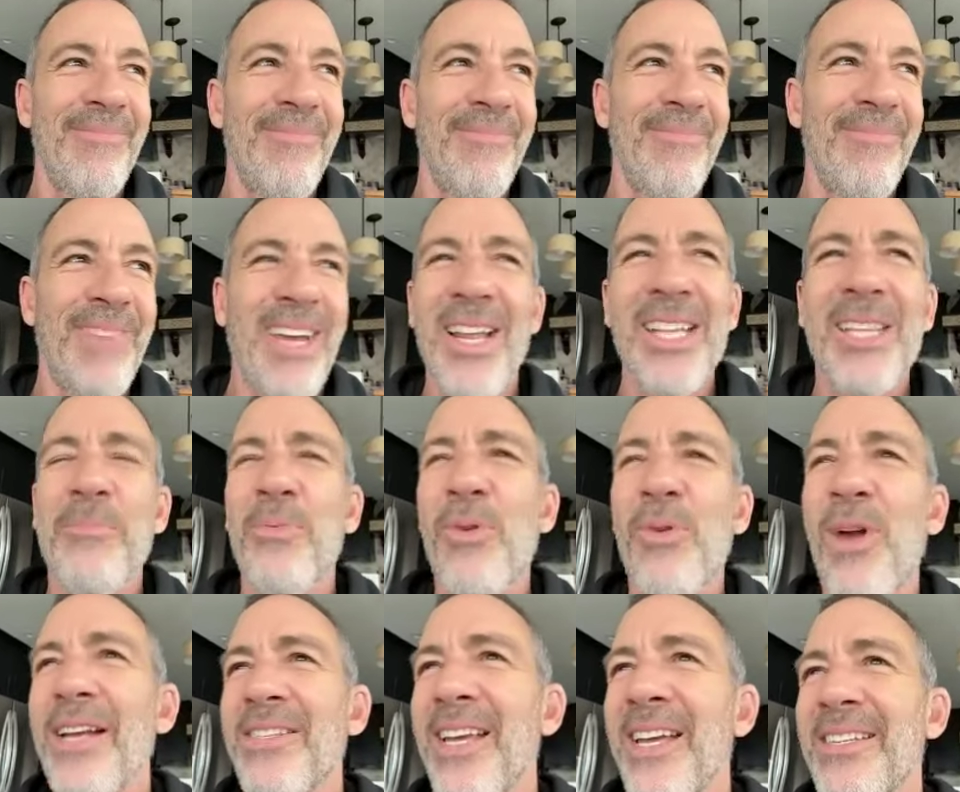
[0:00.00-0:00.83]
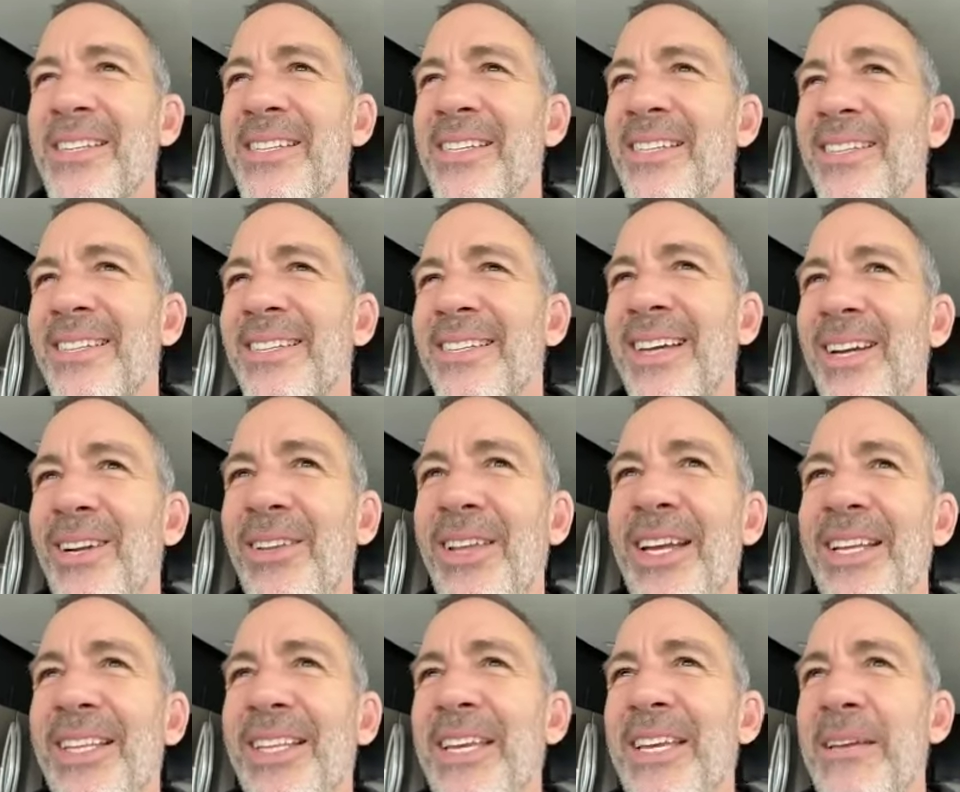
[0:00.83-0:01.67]
I don't like the process. I don't
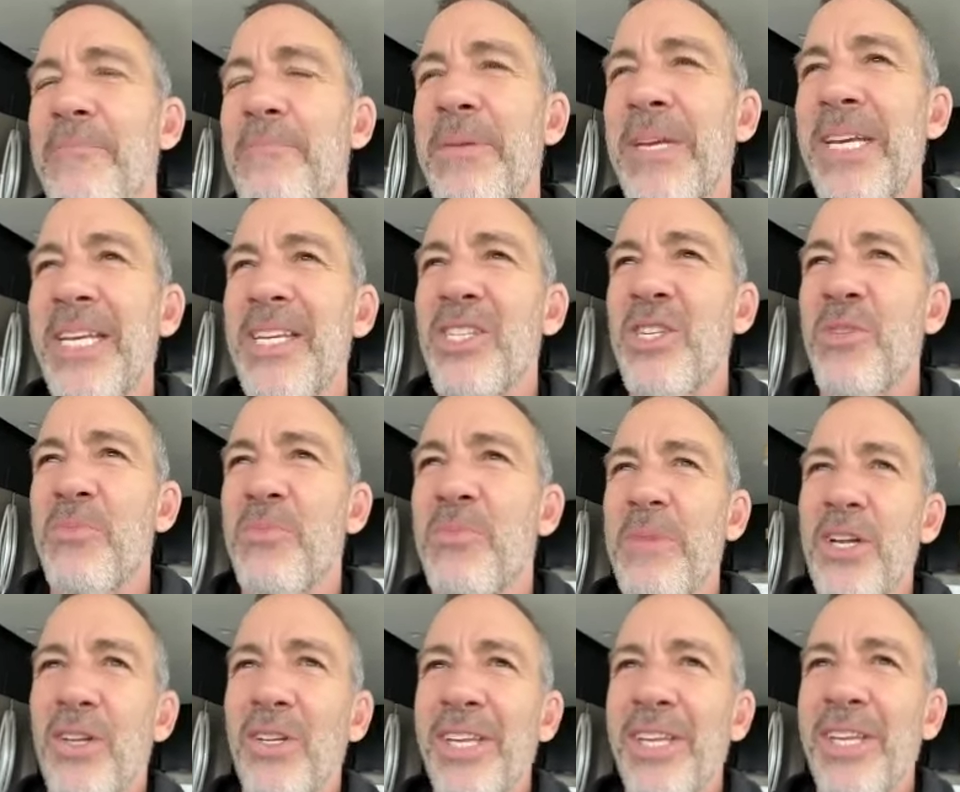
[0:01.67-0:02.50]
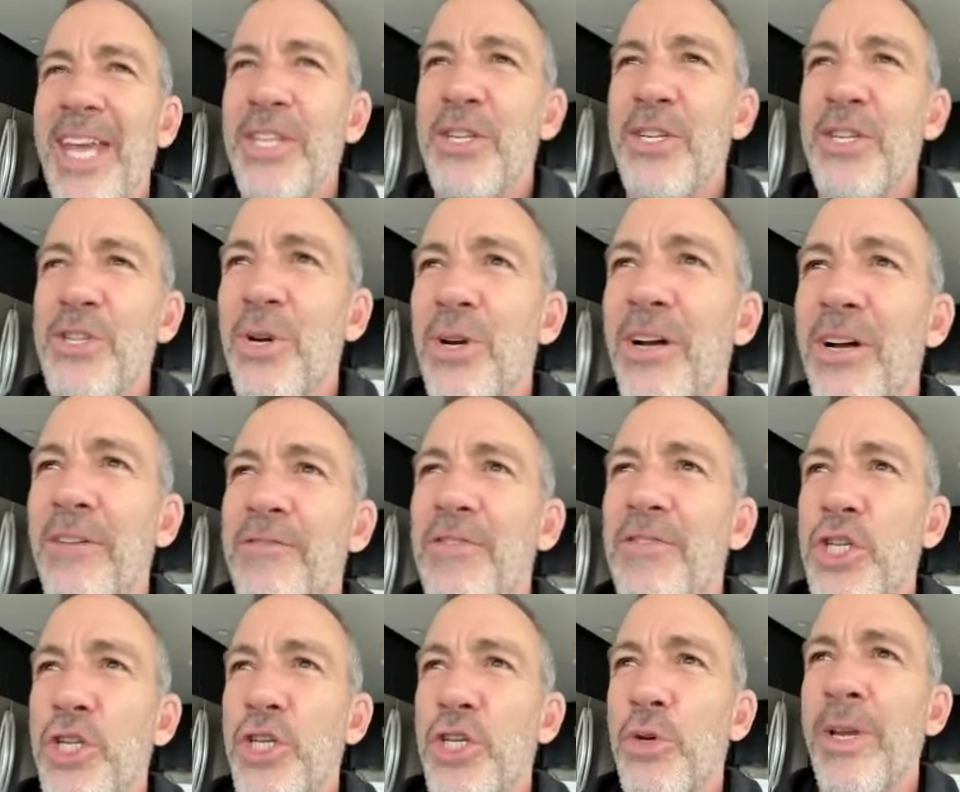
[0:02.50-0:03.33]
like the piecemeal nature
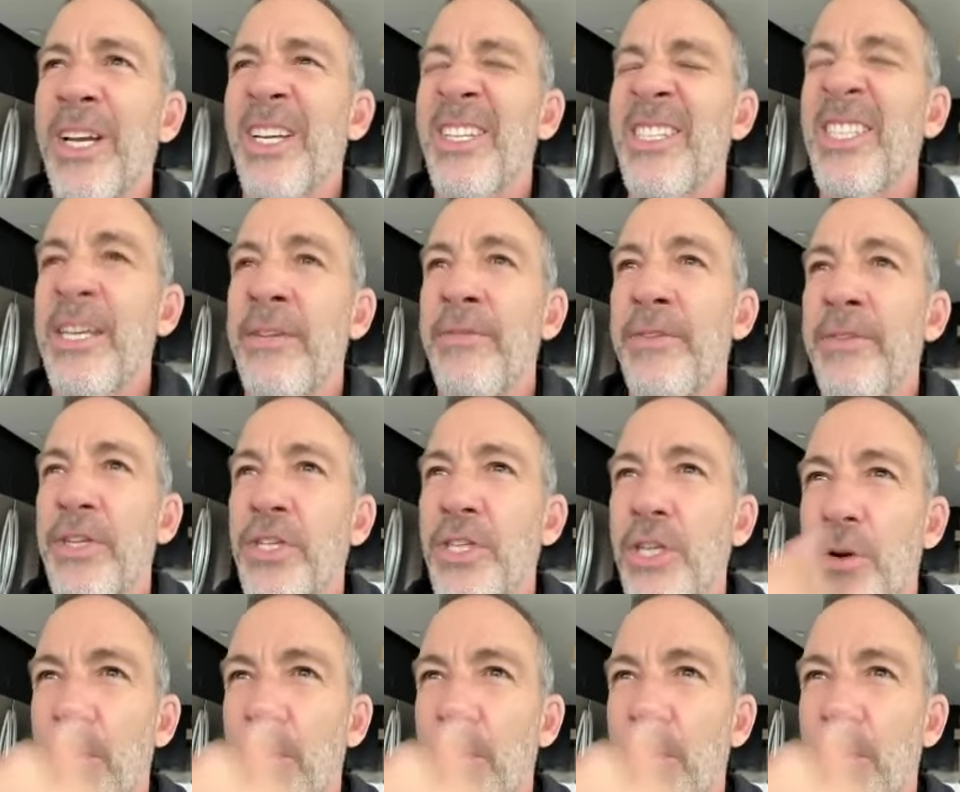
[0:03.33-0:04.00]
of shooting a TV